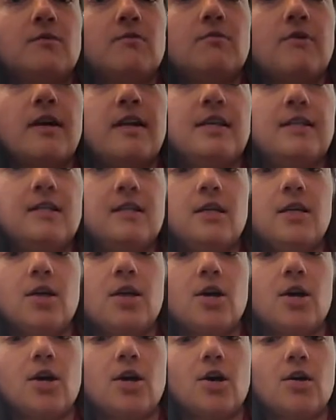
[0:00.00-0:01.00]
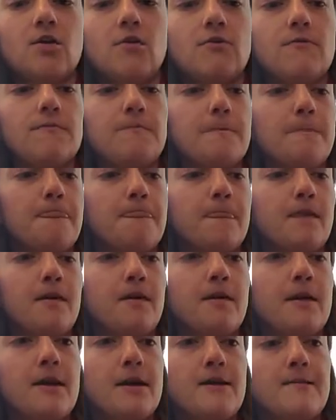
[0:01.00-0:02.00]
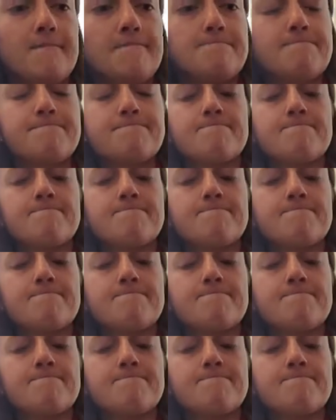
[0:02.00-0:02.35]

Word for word: ready to go. All right.